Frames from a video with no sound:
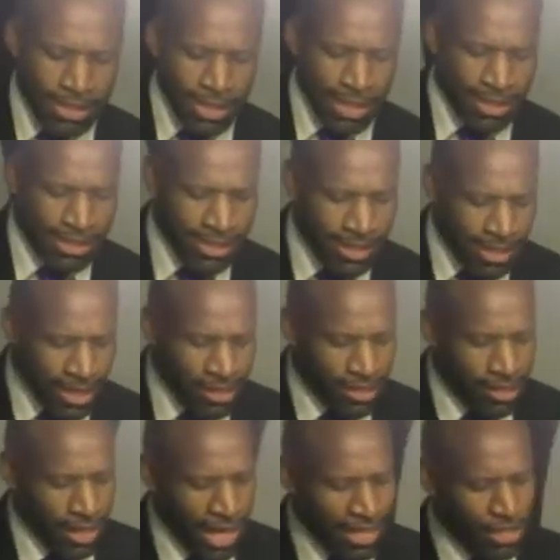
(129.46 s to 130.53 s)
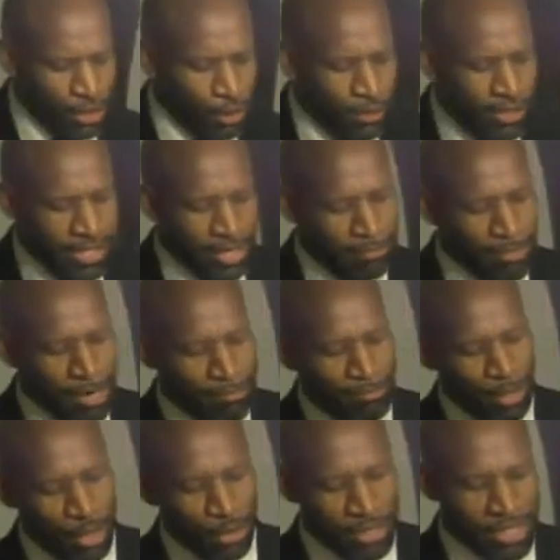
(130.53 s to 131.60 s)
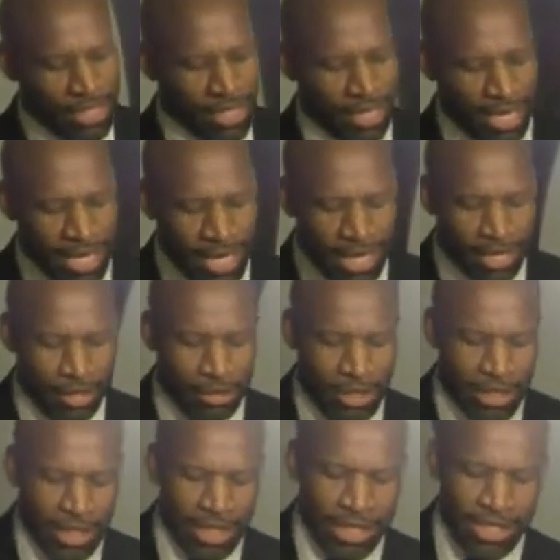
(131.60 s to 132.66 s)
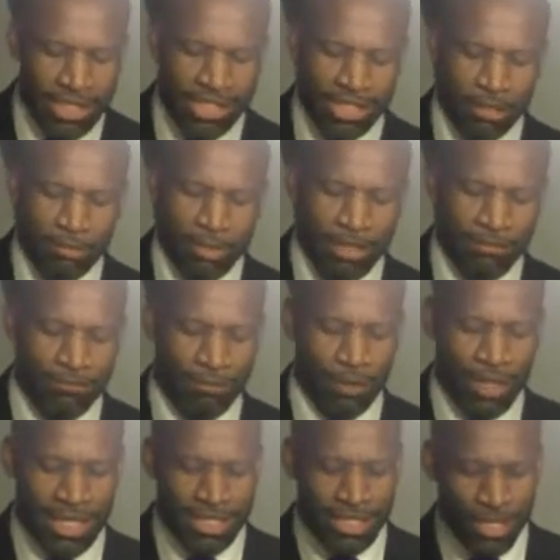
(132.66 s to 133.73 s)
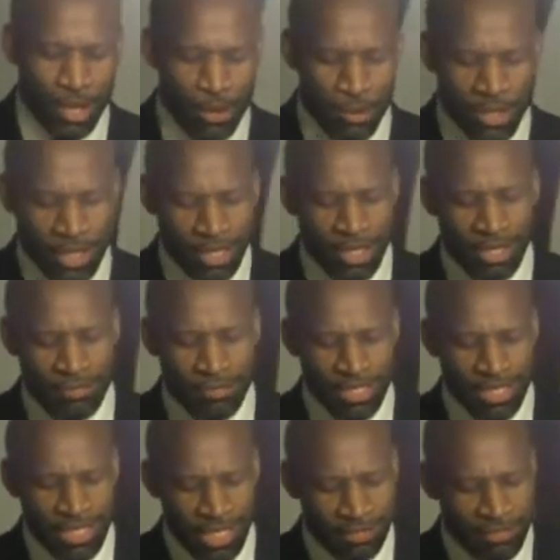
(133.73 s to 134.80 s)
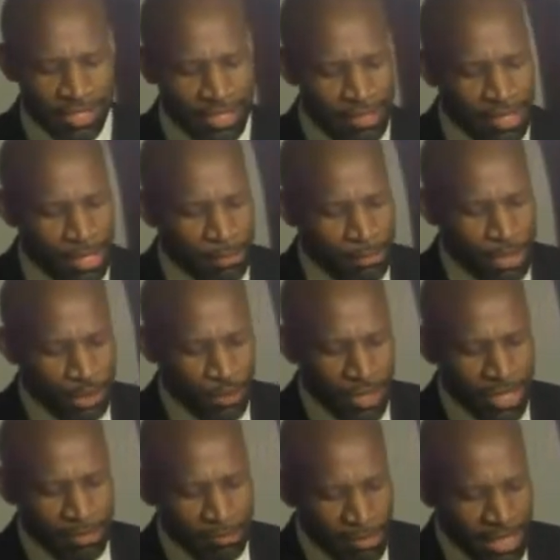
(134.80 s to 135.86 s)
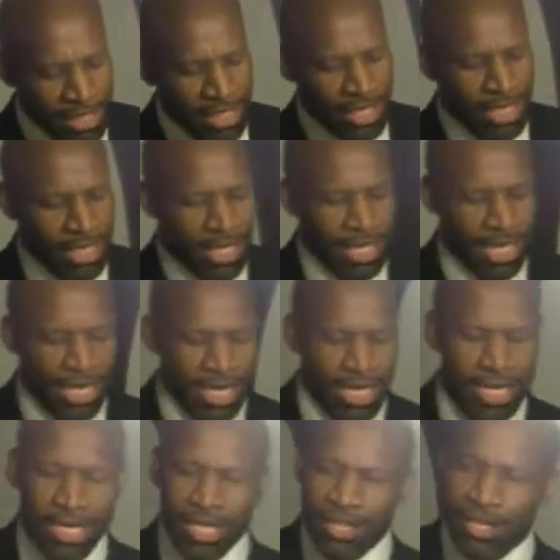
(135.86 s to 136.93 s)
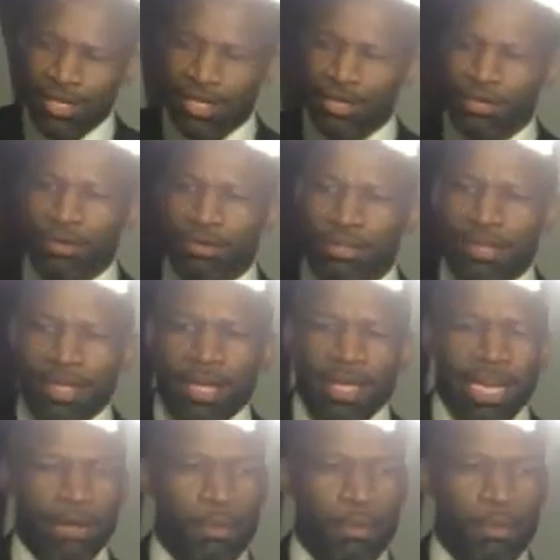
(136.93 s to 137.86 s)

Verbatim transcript: He said, I set, I do set my bow in the cloud, and it shall be for a token of a covenant between me and the earth.